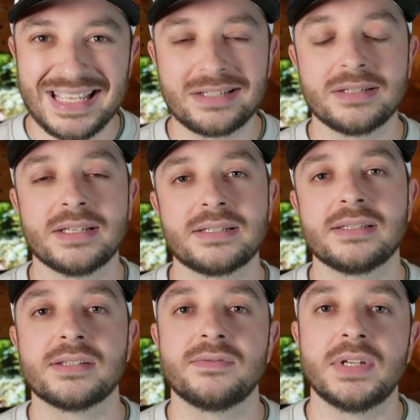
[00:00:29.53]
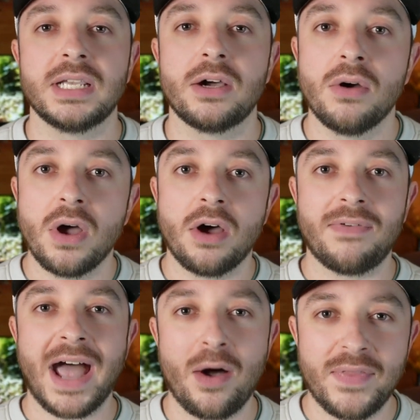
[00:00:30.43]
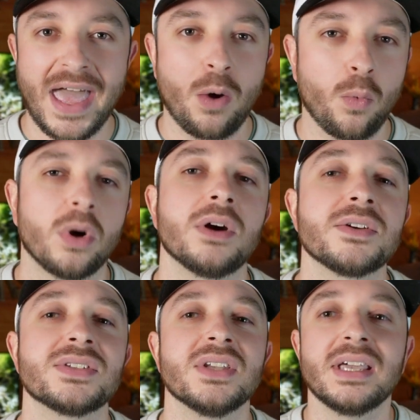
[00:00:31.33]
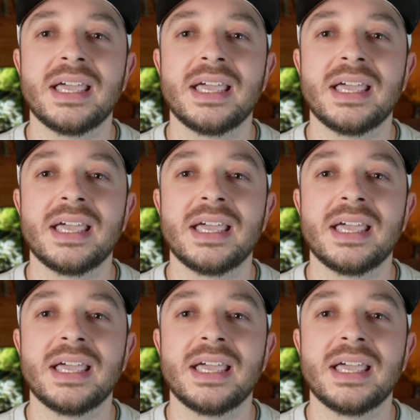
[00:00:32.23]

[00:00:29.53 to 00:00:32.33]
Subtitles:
into this in this video of how that works